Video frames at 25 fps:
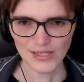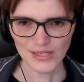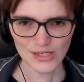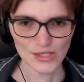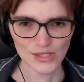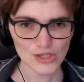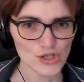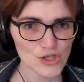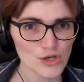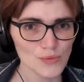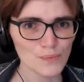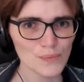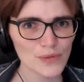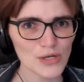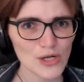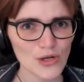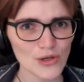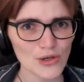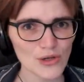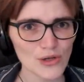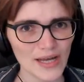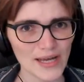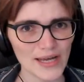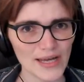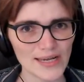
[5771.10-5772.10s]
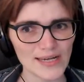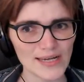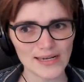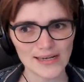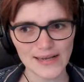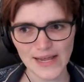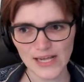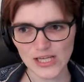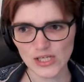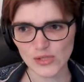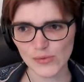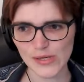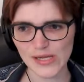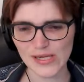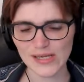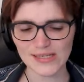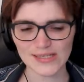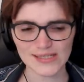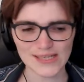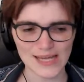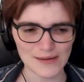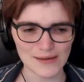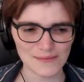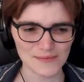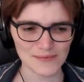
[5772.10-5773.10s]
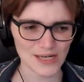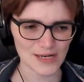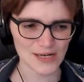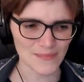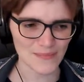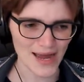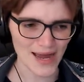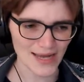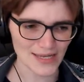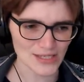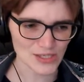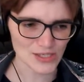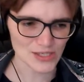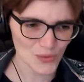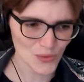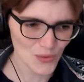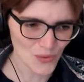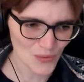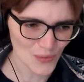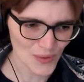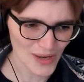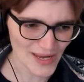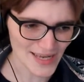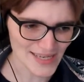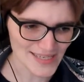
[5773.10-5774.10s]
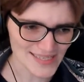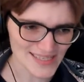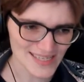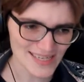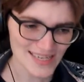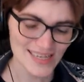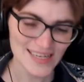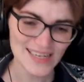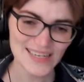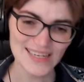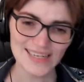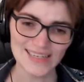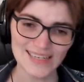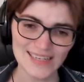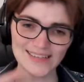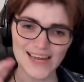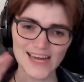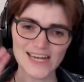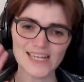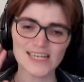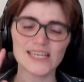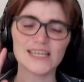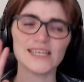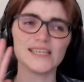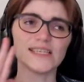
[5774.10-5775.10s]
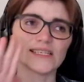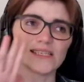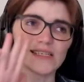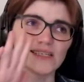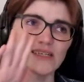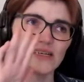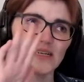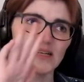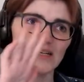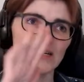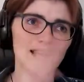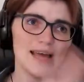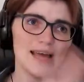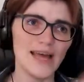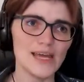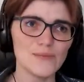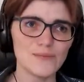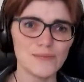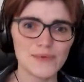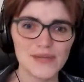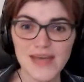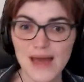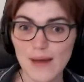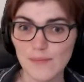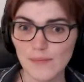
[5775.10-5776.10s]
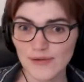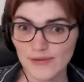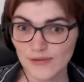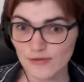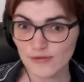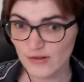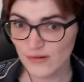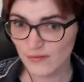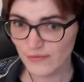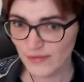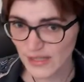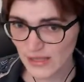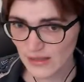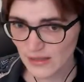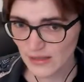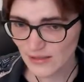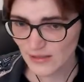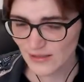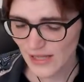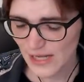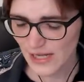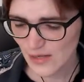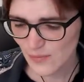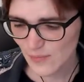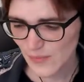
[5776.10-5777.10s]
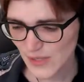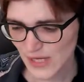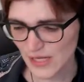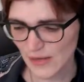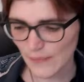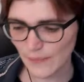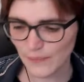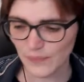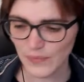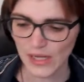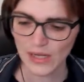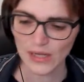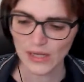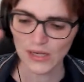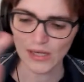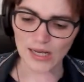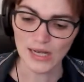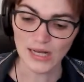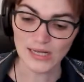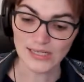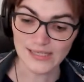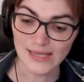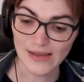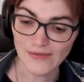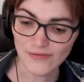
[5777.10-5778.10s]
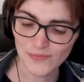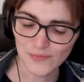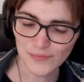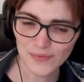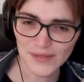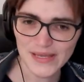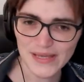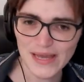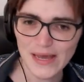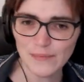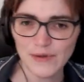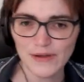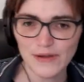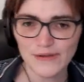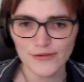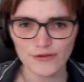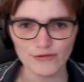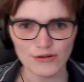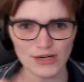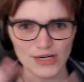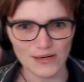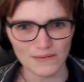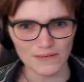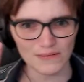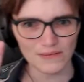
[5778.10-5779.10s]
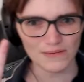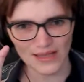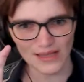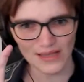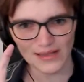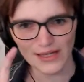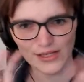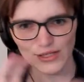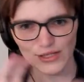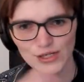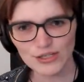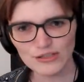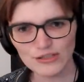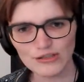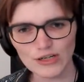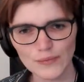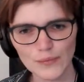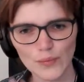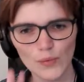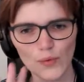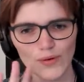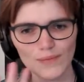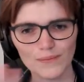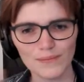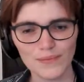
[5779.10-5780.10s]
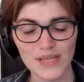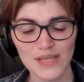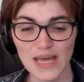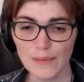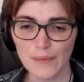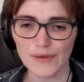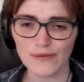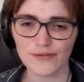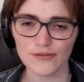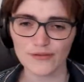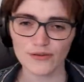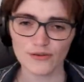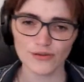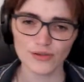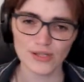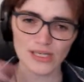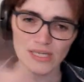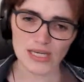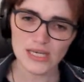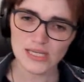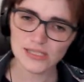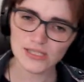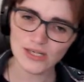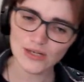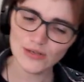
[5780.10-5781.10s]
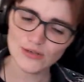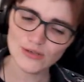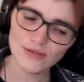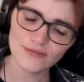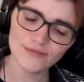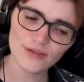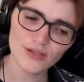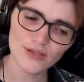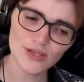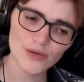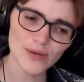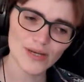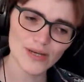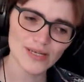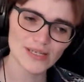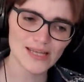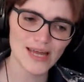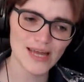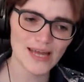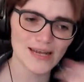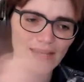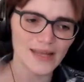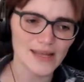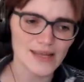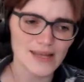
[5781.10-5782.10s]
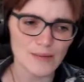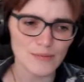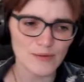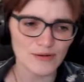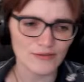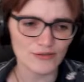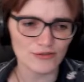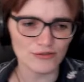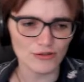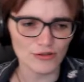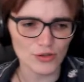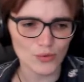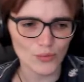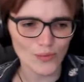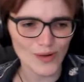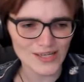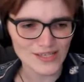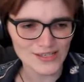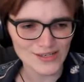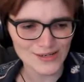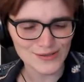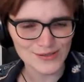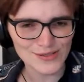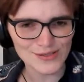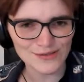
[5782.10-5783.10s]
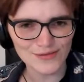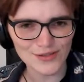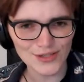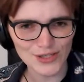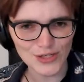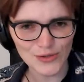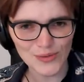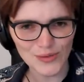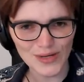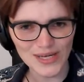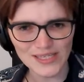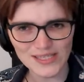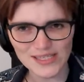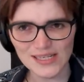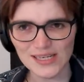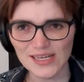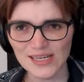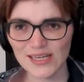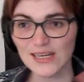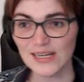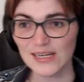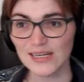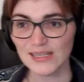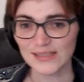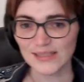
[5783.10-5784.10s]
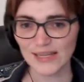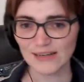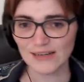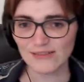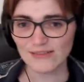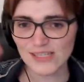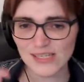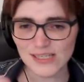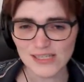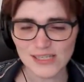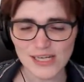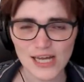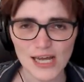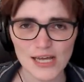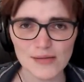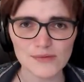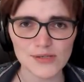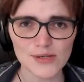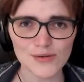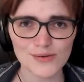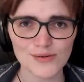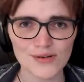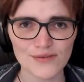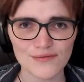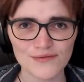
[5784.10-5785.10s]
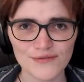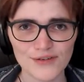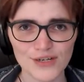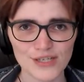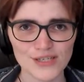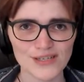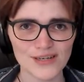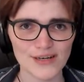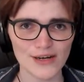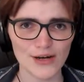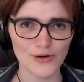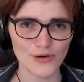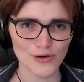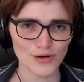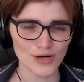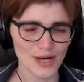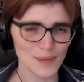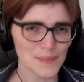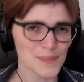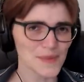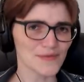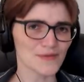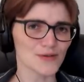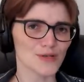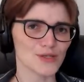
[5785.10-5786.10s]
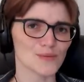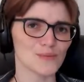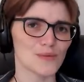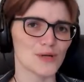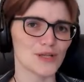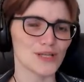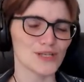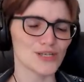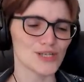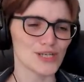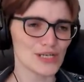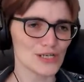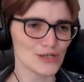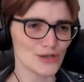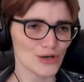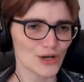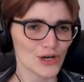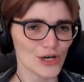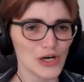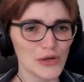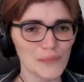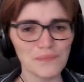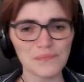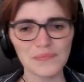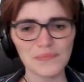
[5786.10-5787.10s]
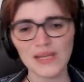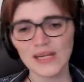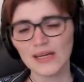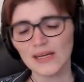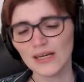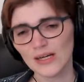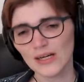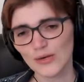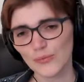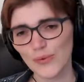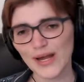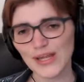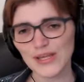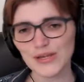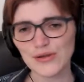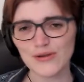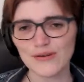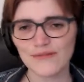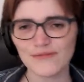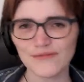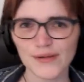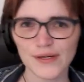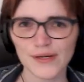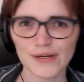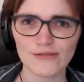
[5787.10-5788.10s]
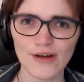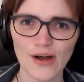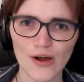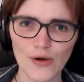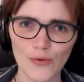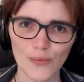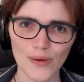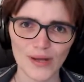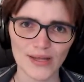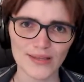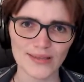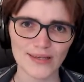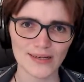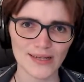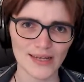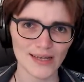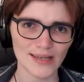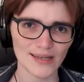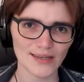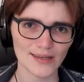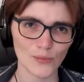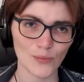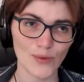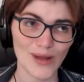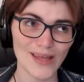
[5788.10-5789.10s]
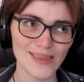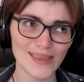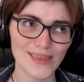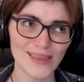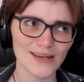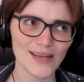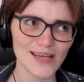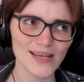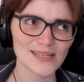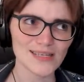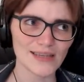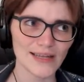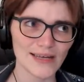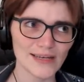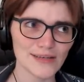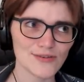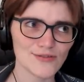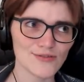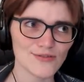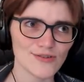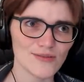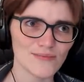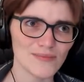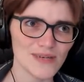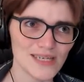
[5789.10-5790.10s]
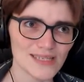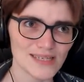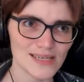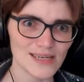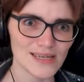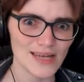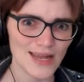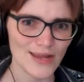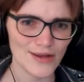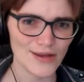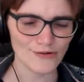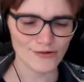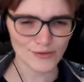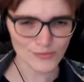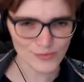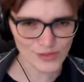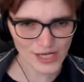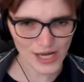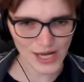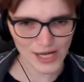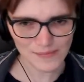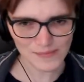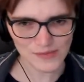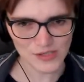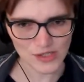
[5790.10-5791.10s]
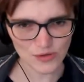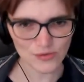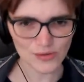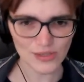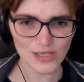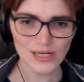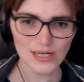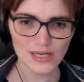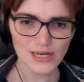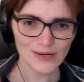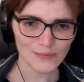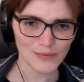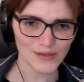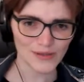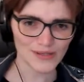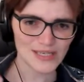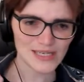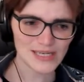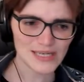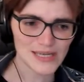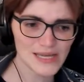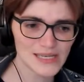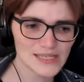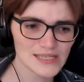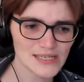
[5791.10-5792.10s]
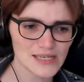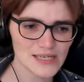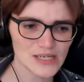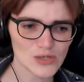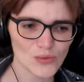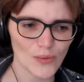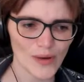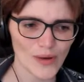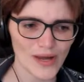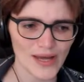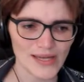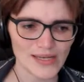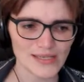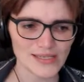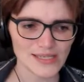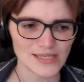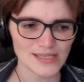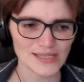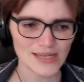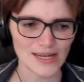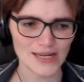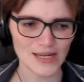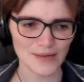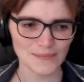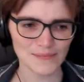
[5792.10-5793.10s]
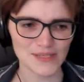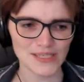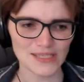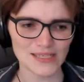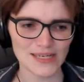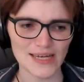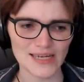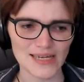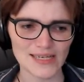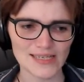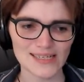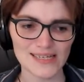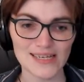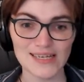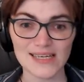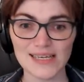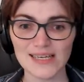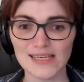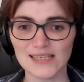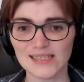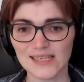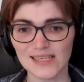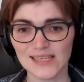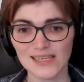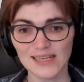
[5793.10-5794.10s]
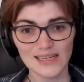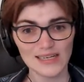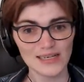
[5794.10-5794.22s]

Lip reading: should be online next week, same time as always. That is 8 p.m. if you're in Finland like me, 7 p.m. if you're in mainland Europe, 1 p.m. if you're on the east coast of the US, 10 a.m. if you're on the west coast of the US. There is a time zone converter on cupofcosmology.com where you can figure out when the next live stream is in your own time zone. But the easiest way to stay up to date is